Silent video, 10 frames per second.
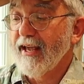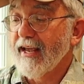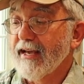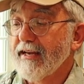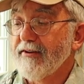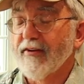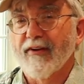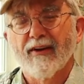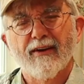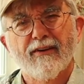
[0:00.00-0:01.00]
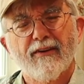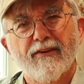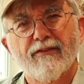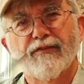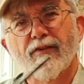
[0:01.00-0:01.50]
And
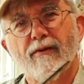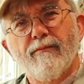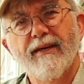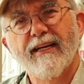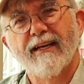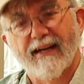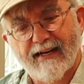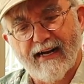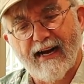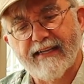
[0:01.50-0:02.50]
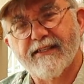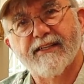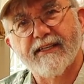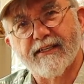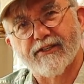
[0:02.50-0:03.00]
for a minute, I
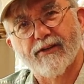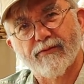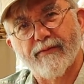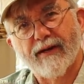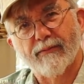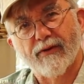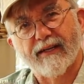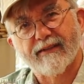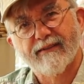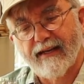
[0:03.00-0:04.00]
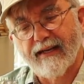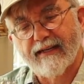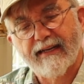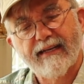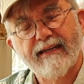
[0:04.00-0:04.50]
didn't remember it.
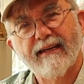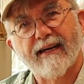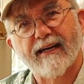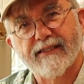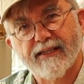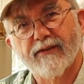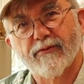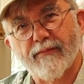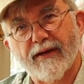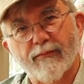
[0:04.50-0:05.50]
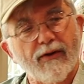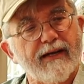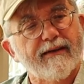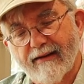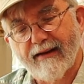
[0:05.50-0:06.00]
And then I did remember
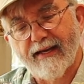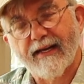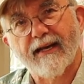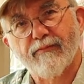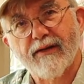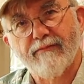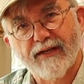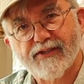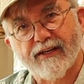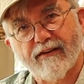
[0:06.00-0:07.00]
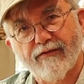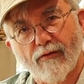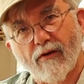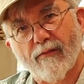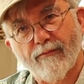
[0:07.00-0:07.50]
it. It had been missing
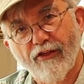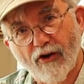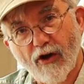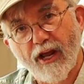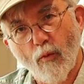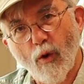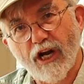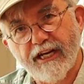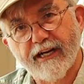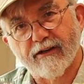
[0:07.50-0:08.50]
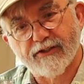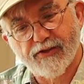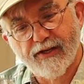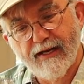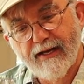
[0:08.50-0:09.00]
for 31
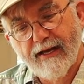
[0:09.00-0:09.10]
years.